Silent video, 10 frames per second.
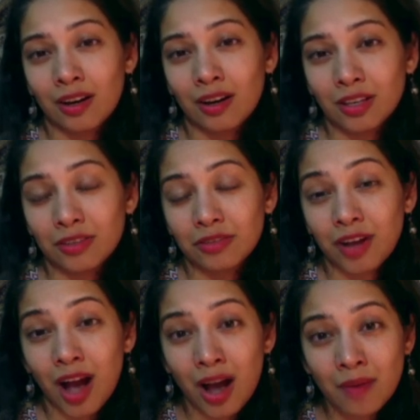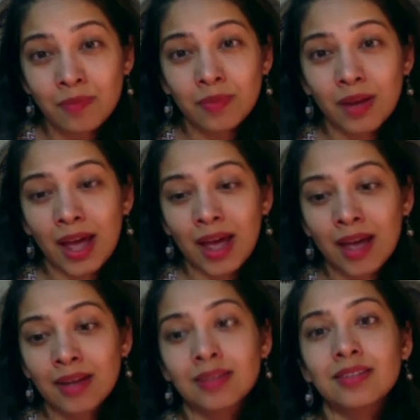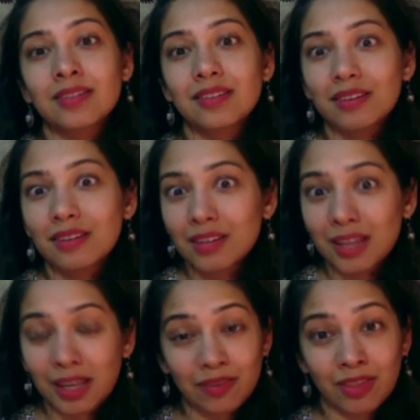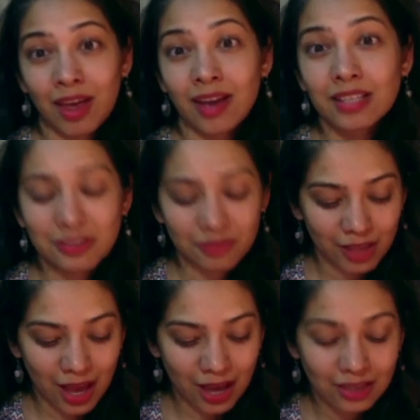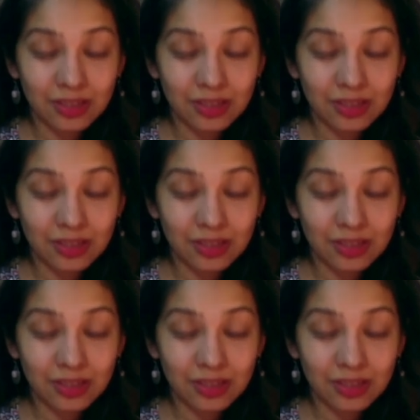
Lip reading: you've come, and give thanks for that.